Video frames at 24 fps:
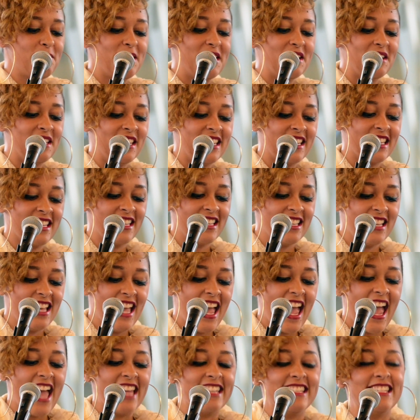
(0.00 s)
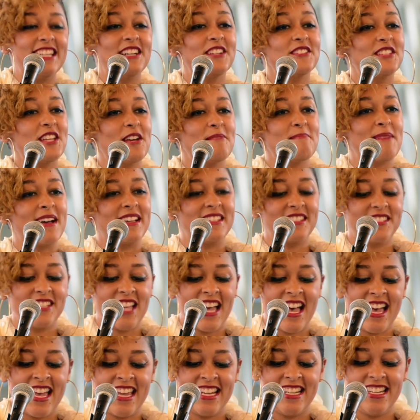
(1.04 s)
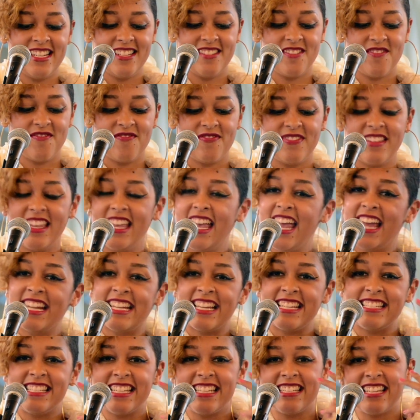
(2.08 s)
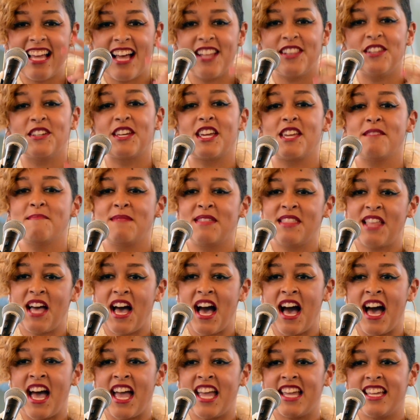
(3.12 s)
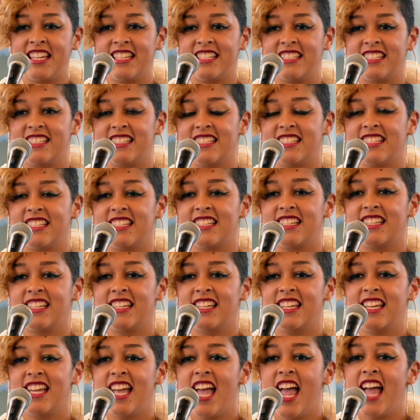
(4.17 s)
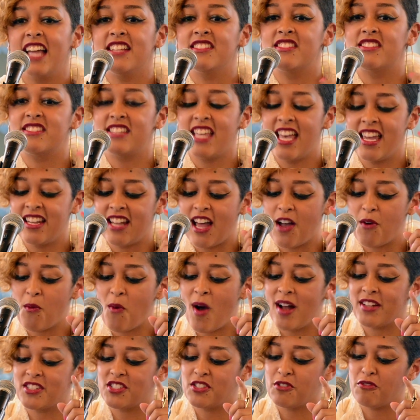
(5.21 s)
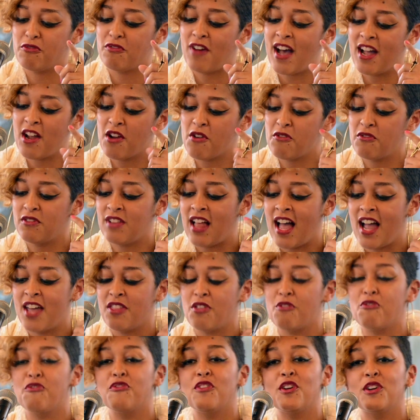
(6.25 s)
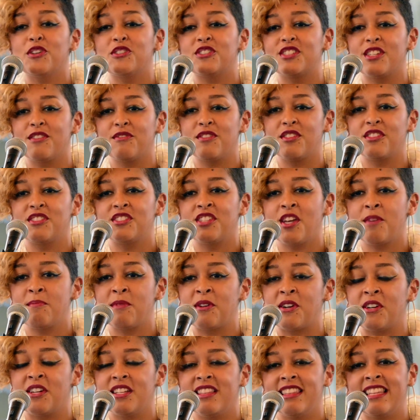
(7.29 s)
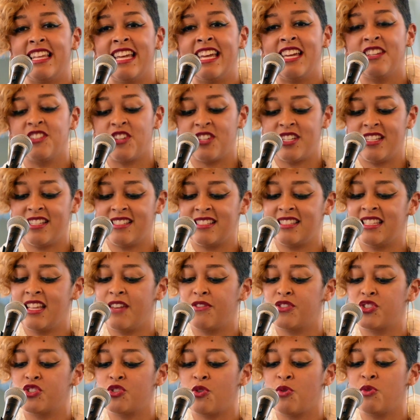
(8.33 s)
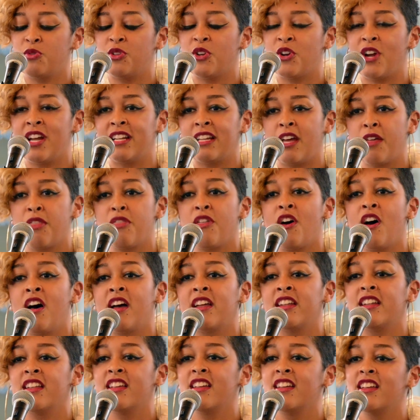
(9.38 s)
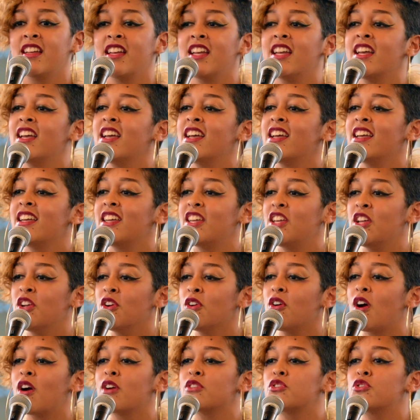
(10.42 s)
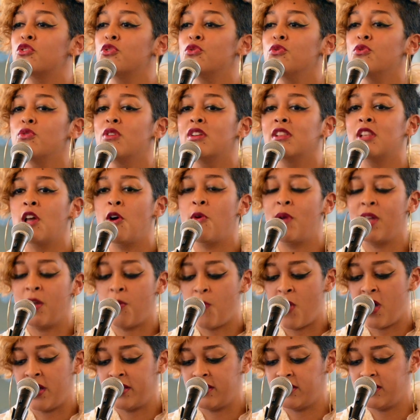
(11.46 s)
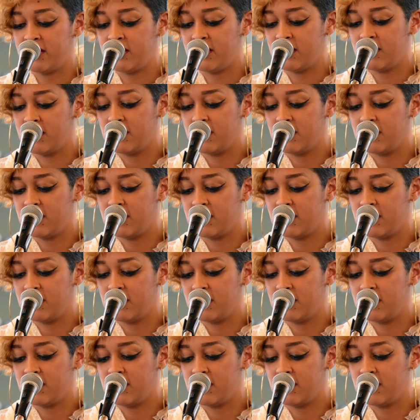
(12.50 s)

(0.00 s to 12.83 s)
peeling and knelt at my side, and I did not look him in the eye. Instead, I watched a firefly, the first of the summer, land on his left shoulder, and I thought, here are two glowing ones.